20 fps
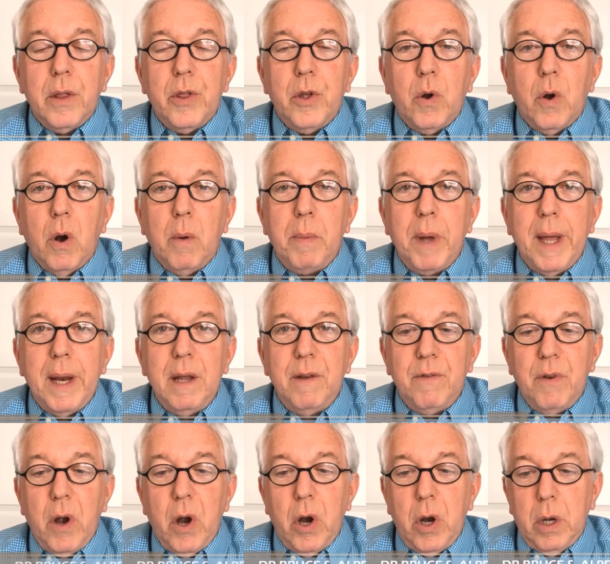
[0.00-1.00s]
There are many
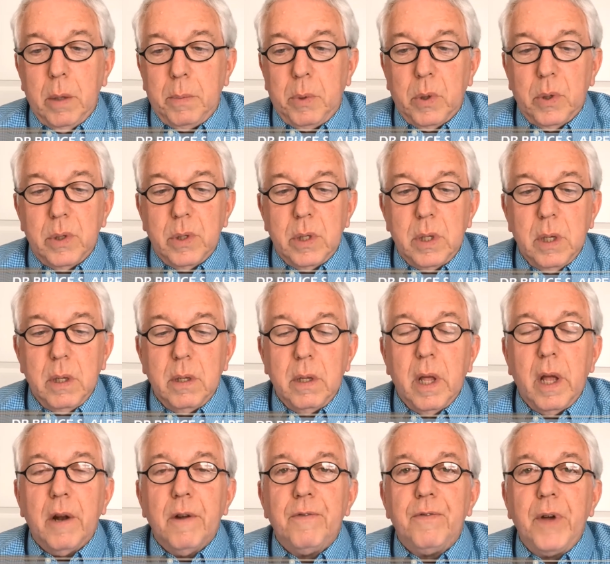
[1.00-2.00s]
variables
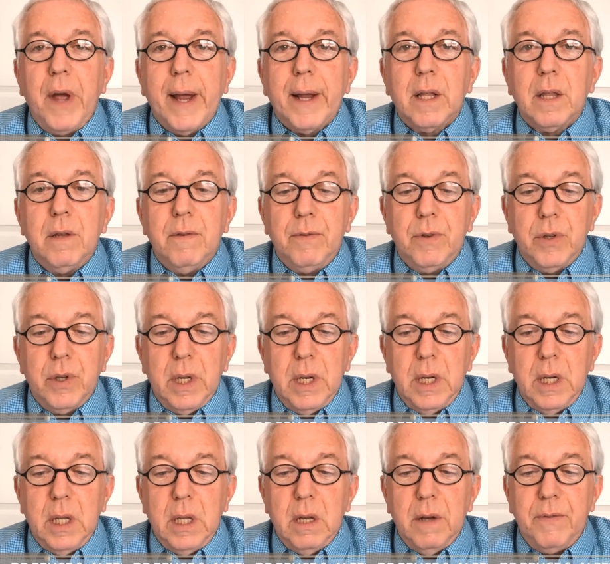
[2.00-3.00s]
that affect the
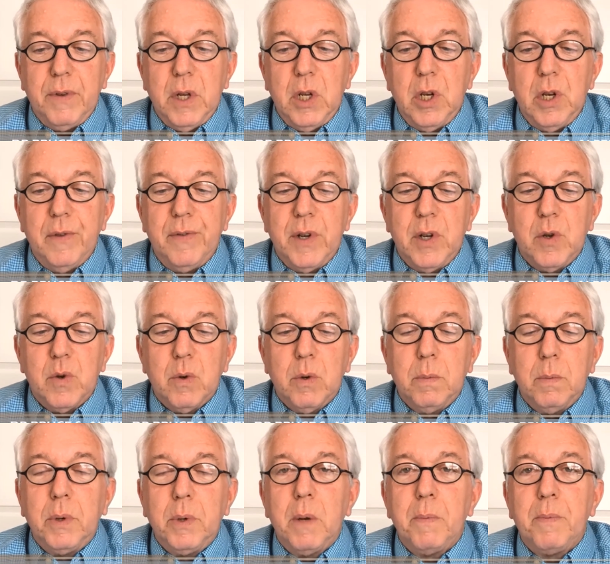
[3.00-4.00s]
validity of
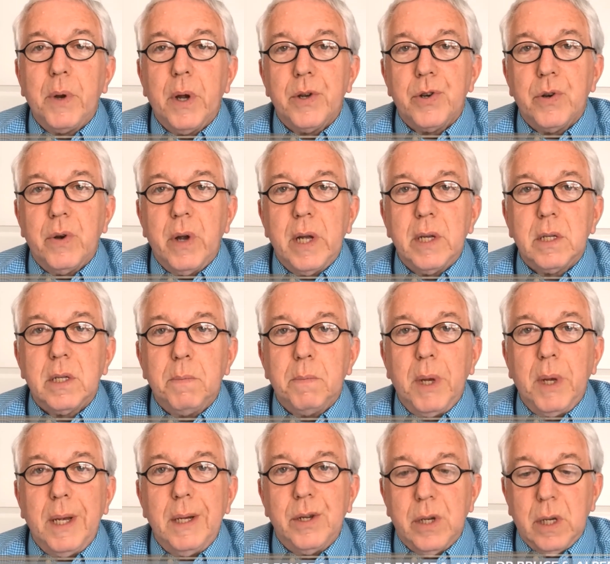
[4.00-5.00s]
individual blood pressure
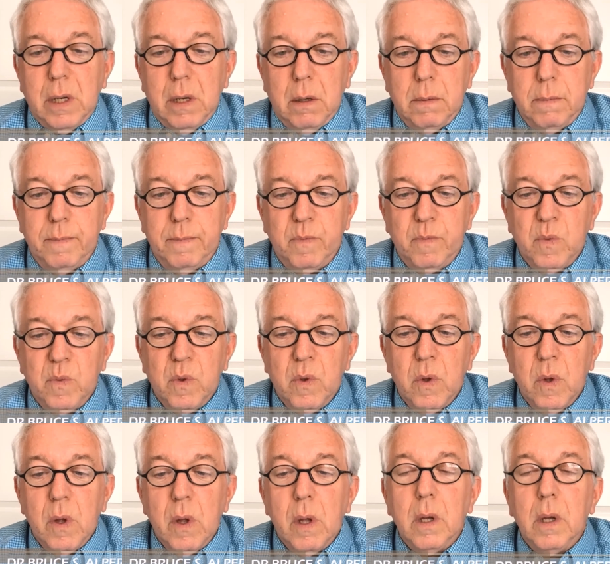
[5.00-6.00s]
estimation,
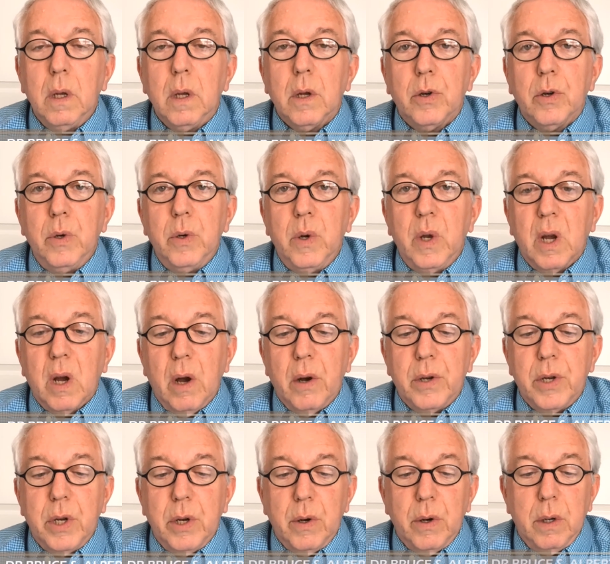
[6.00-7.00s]
including
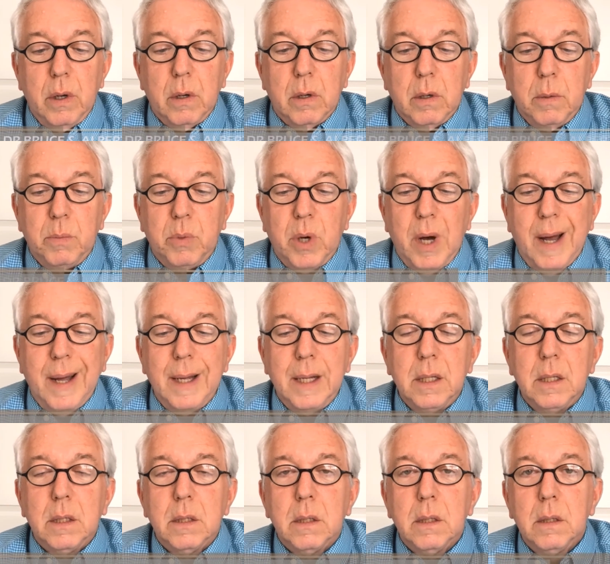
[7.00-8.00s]
arterial
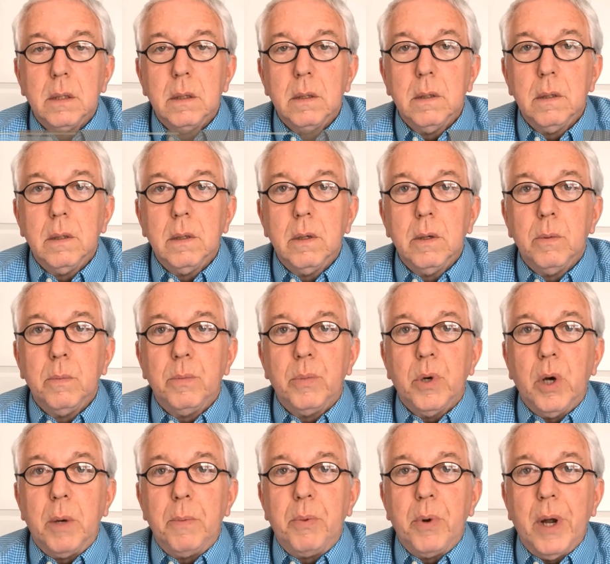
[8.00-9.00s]
compliance,
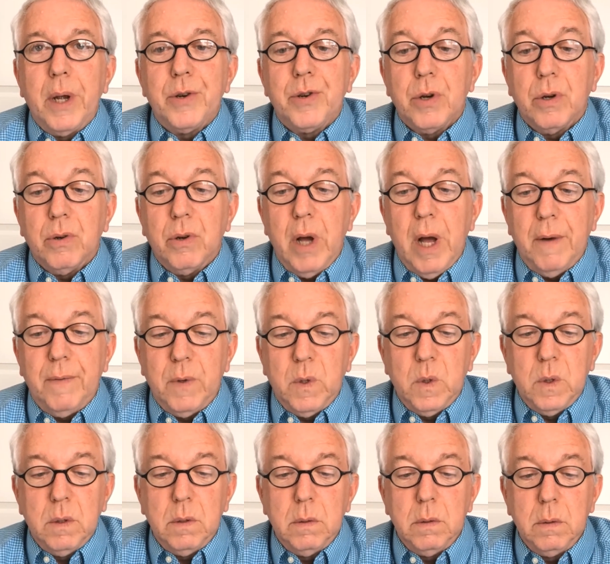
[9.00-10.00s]
blood pressure
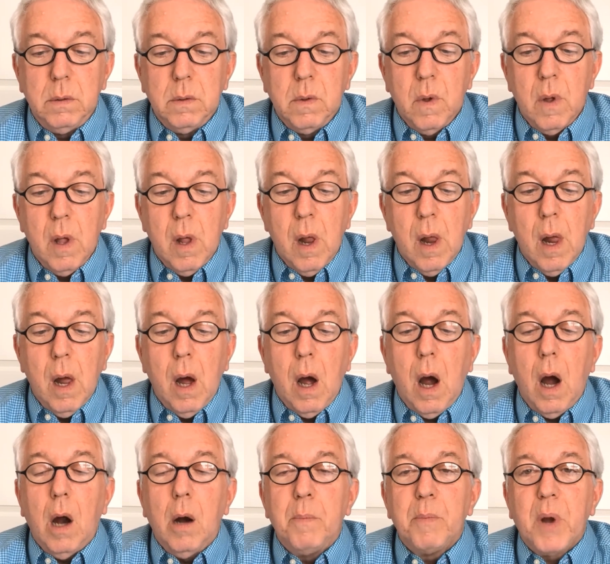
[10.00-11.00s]
level,
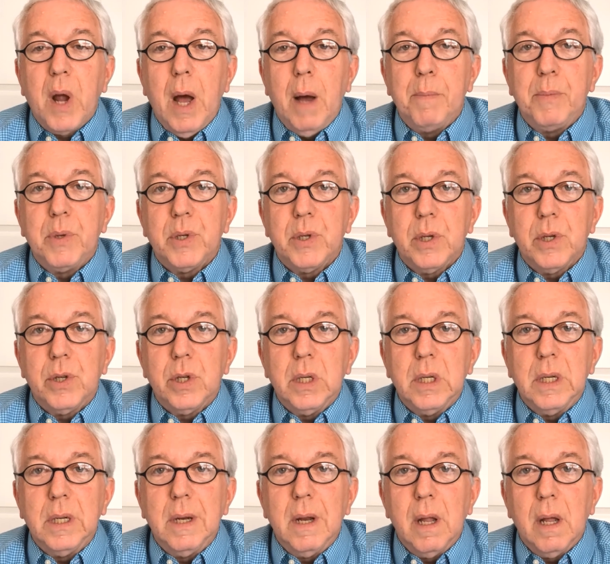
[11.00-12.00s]
arm
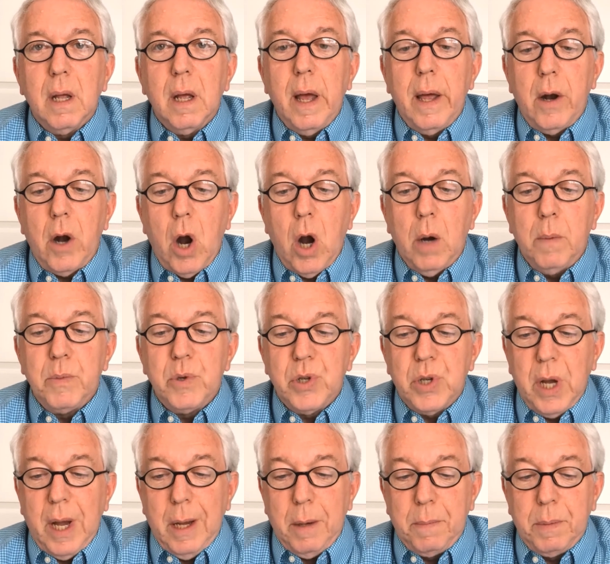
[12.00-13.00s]
composition, and arm
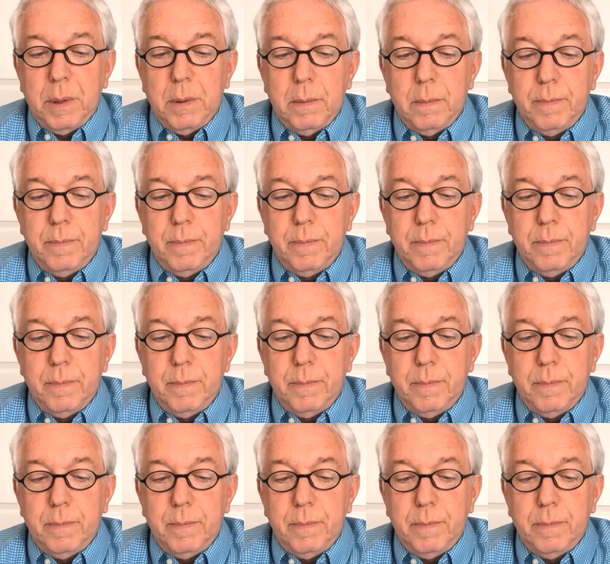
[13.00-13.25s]
shape.